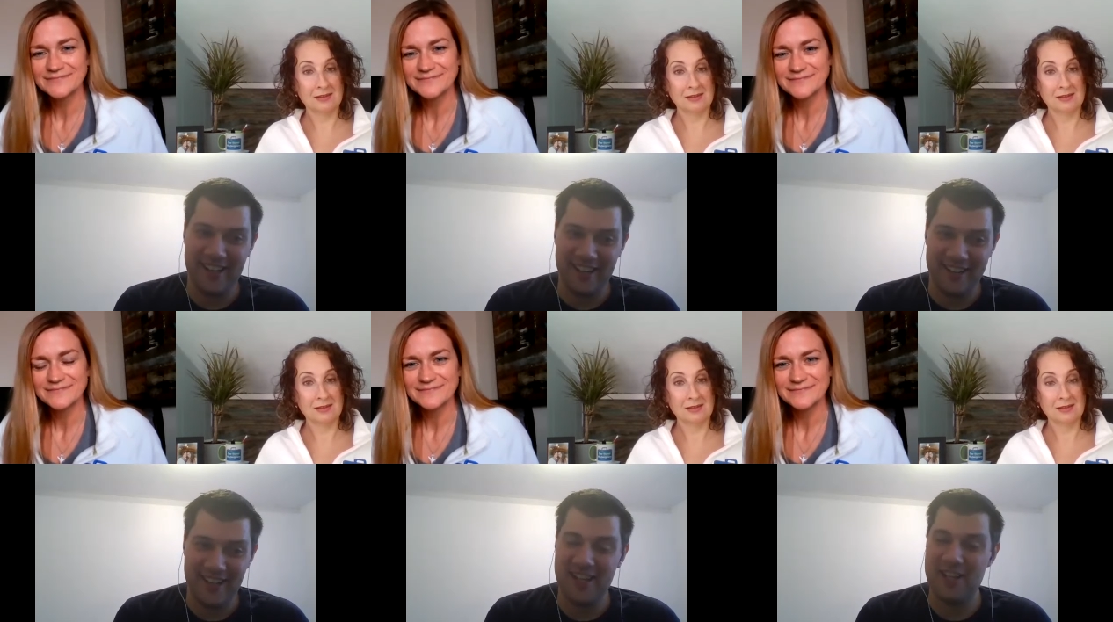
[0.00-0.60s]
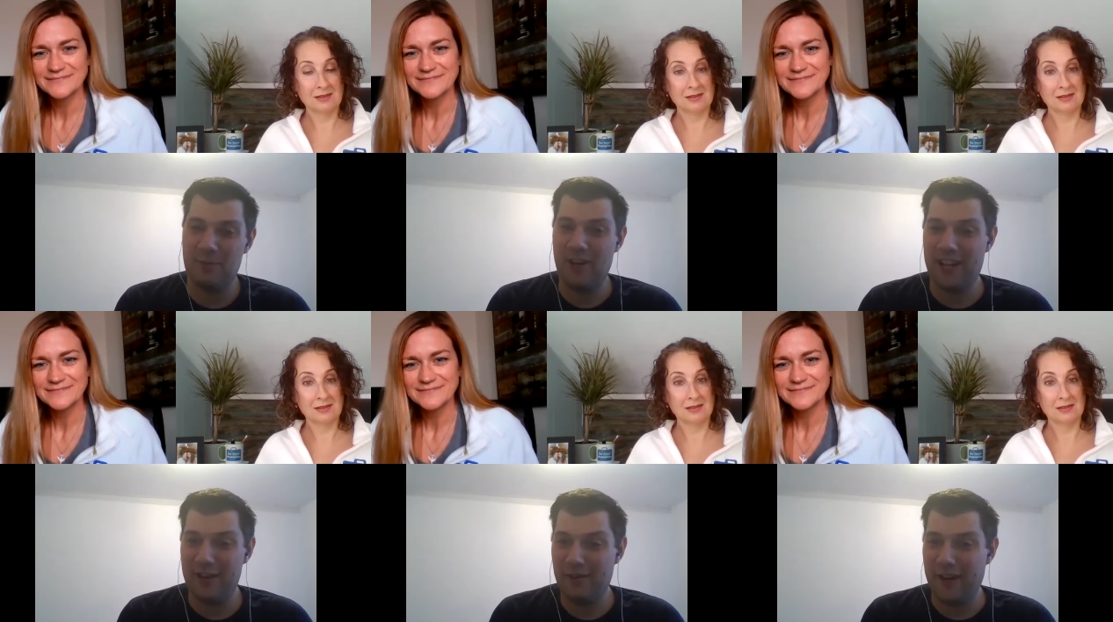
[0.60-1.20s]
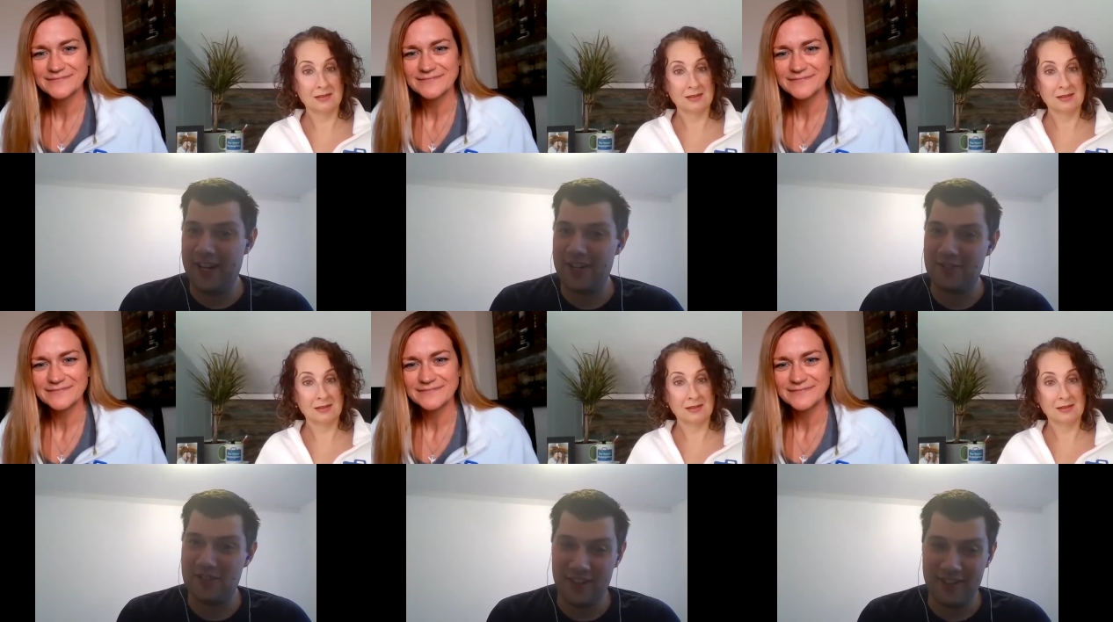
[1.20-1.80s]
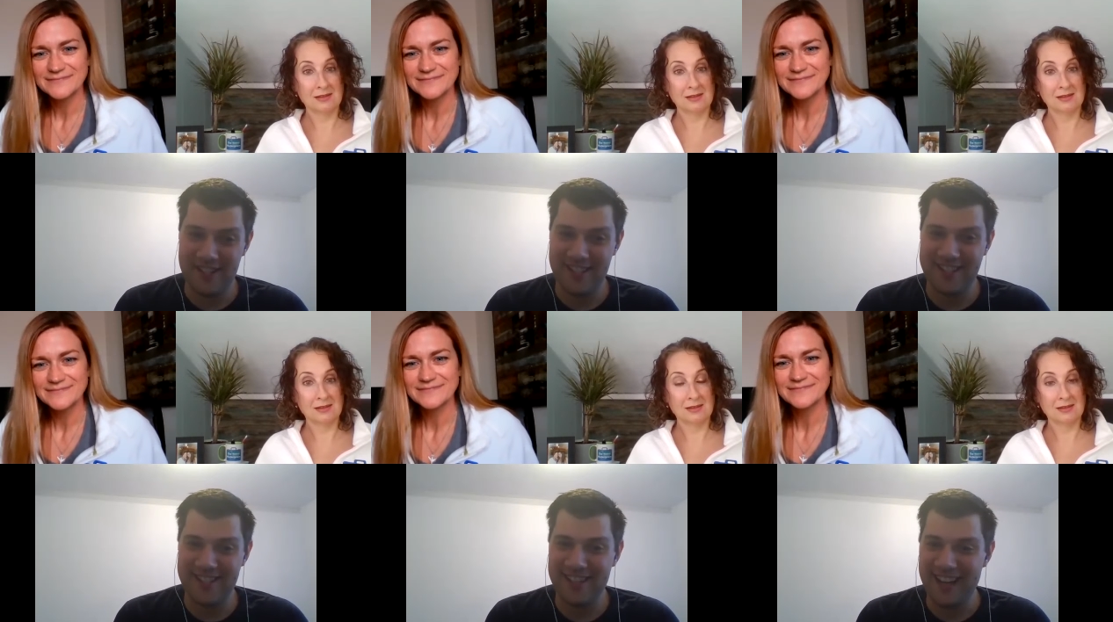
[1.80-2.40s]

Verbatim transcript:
Speaker 1: uh, 10 years working in financial services.